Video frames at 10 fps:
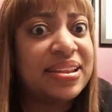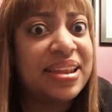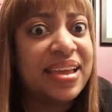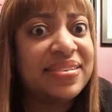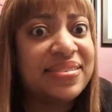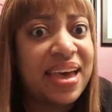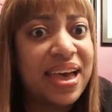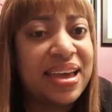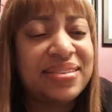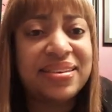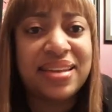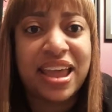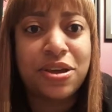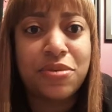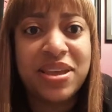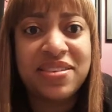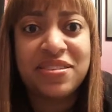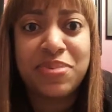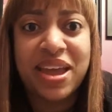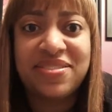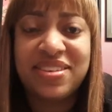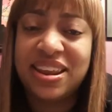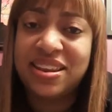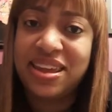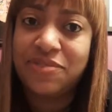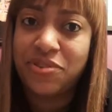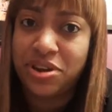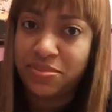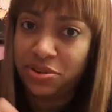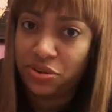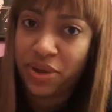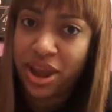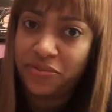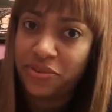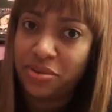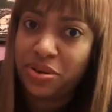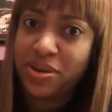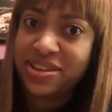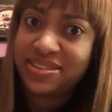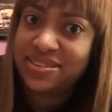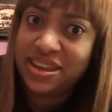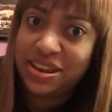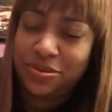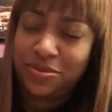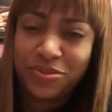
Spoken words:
less time to like your business page than it did for them to create a friend request to send you,